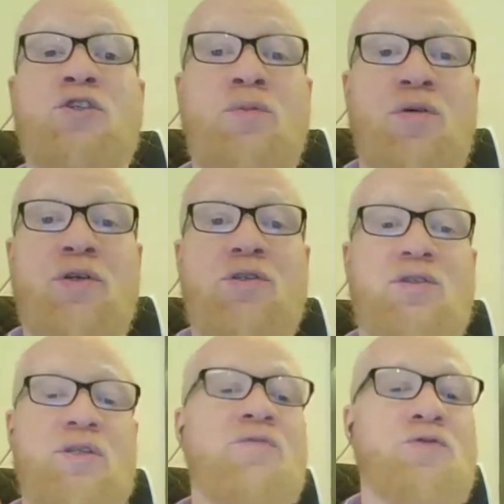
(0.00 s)

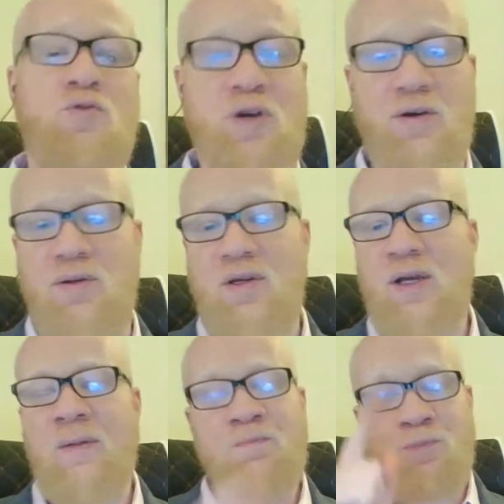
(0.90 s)
spirits, if you will,
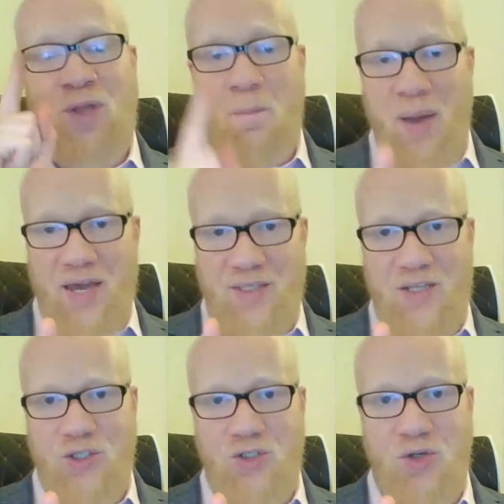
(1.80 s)
pay
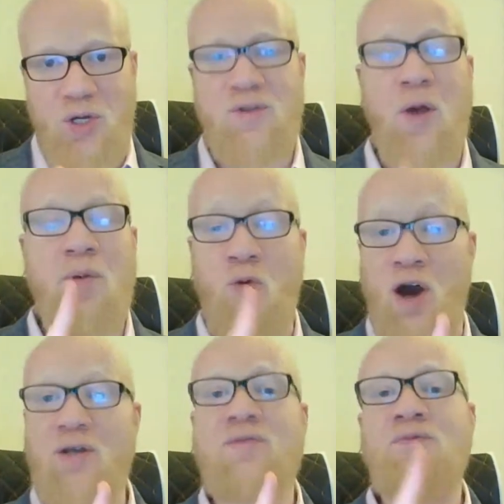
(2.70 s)
attention to it. Number
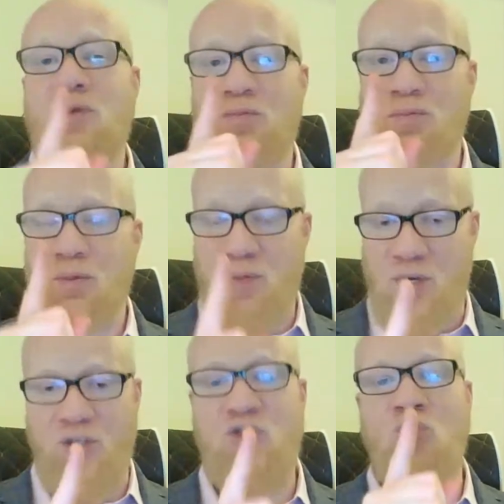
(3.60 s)
one,
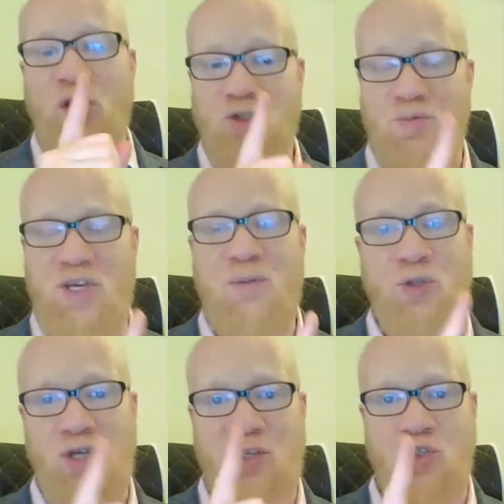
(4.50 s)
because you want to be able
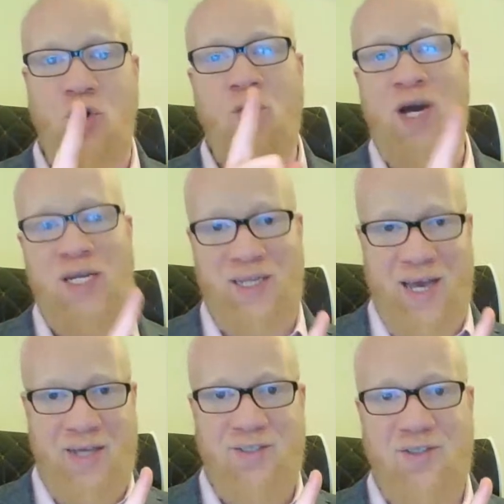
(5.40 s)
to enjoy it while it
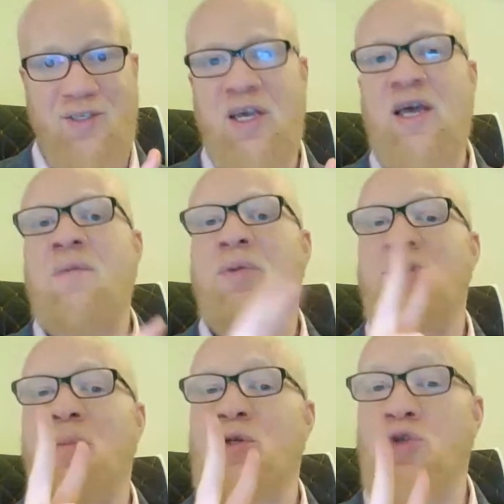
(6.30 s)
lasts. But
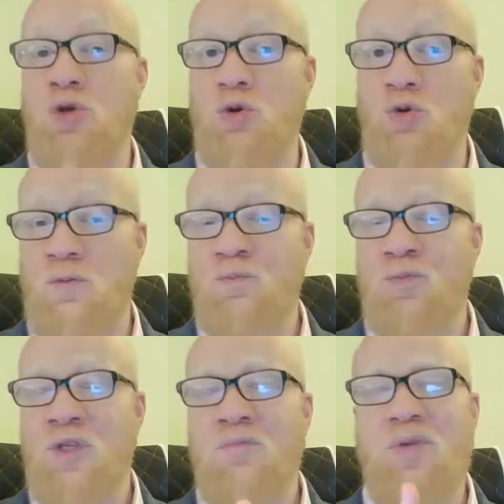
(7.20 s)
number two,
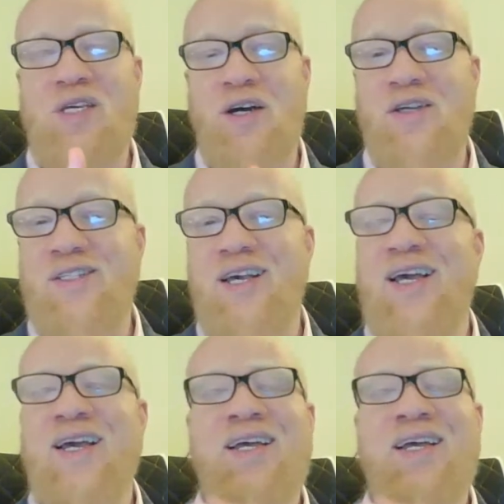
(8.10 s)
because